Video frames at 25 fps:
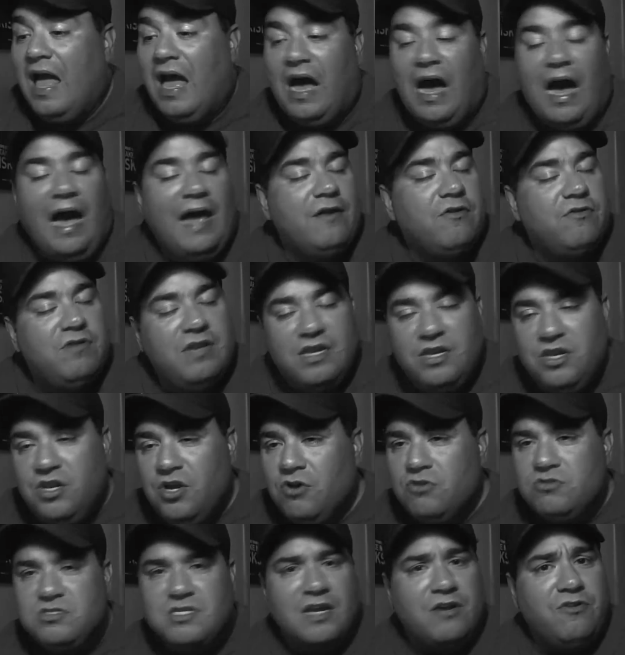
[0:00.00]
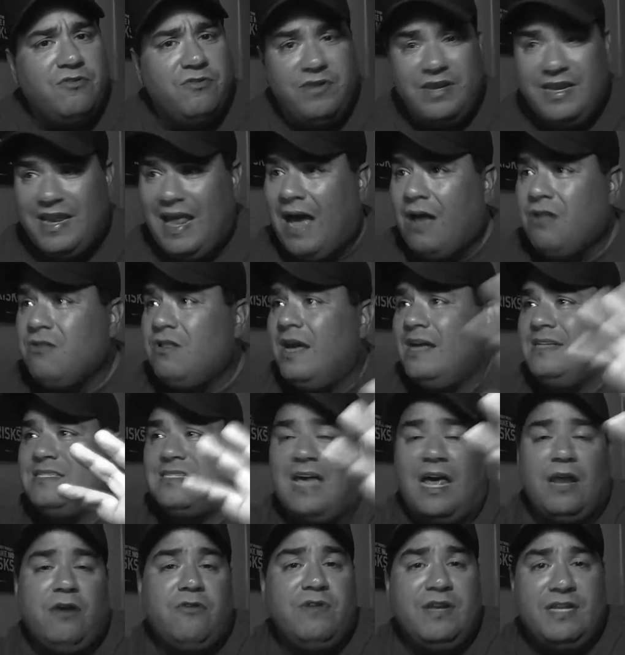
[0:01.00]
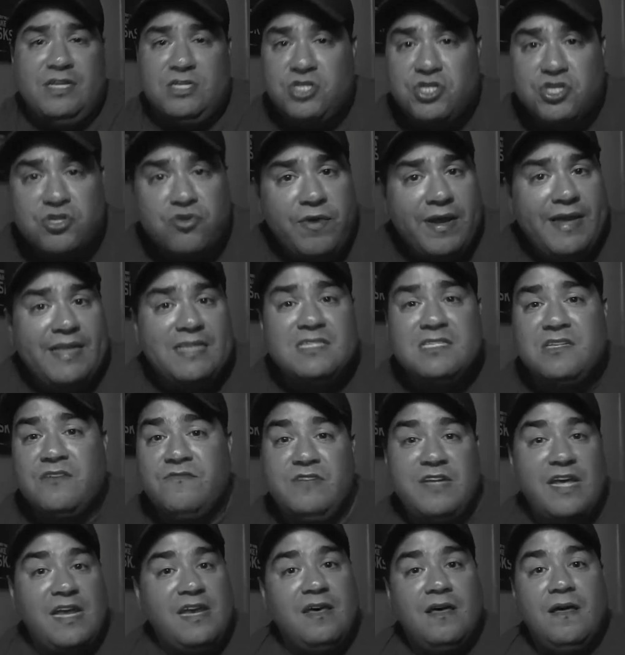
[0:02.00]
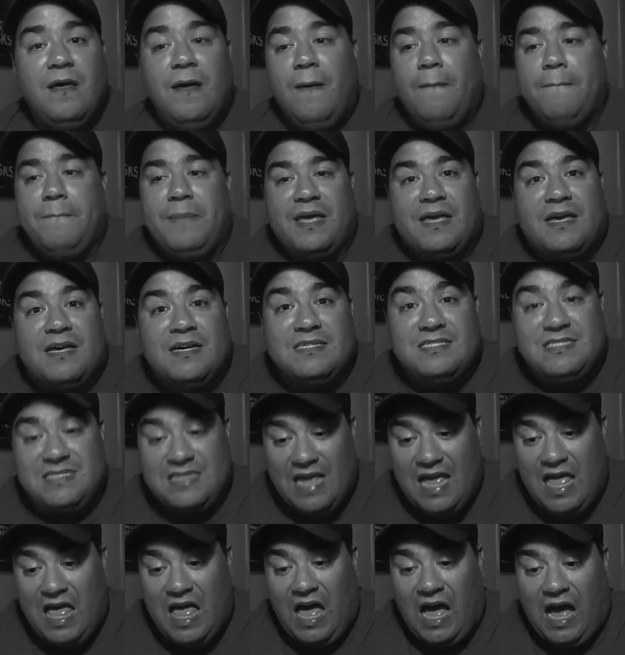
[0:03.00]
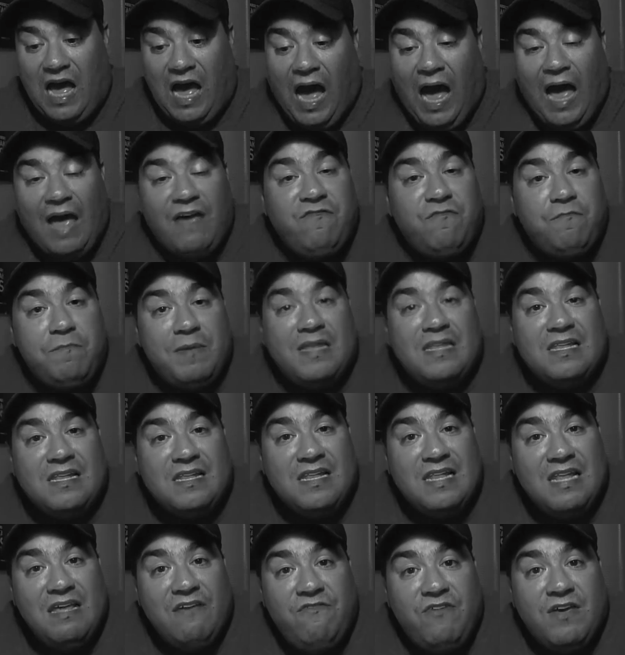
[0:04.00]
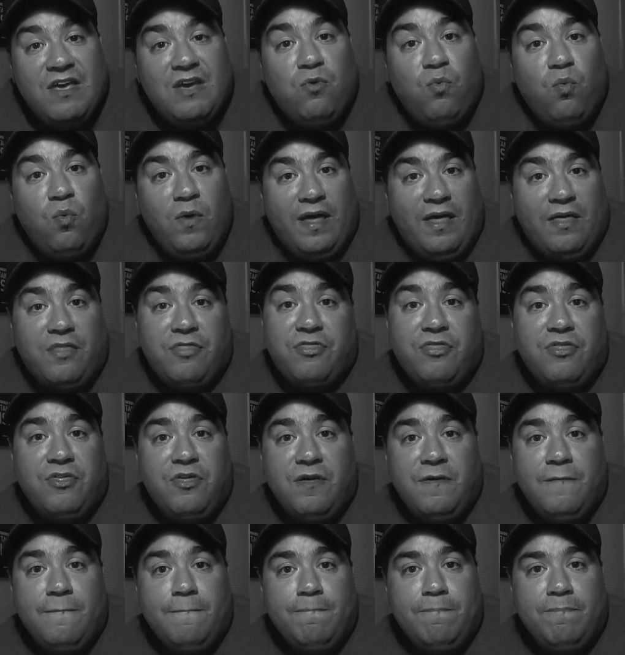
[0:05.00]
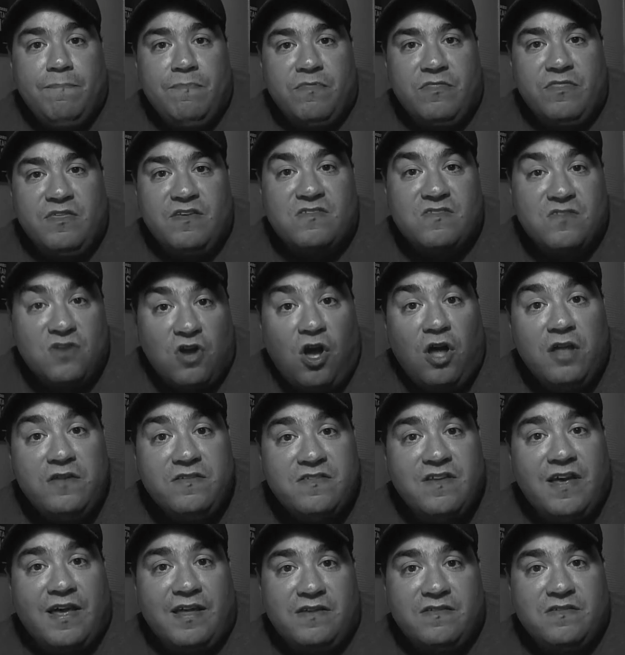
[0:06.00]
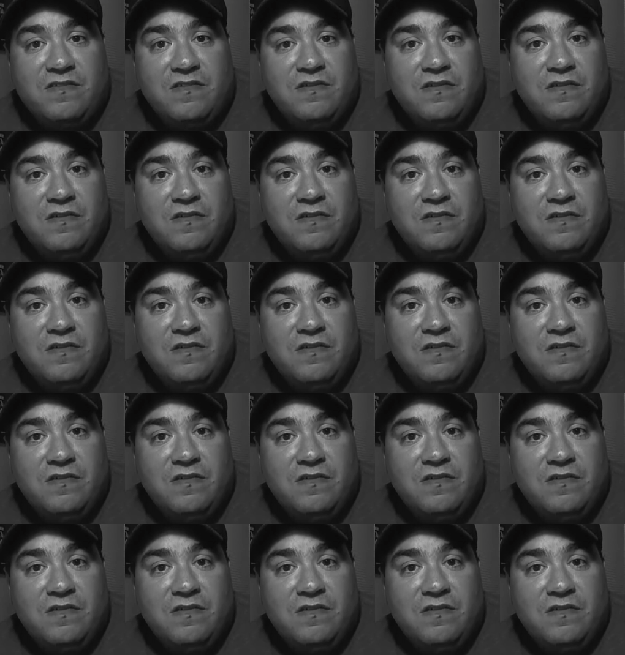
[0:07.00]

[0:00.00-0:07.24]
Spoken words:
I don't need notes, I don't need outlines, I don't need screens of data, because I've been living with this content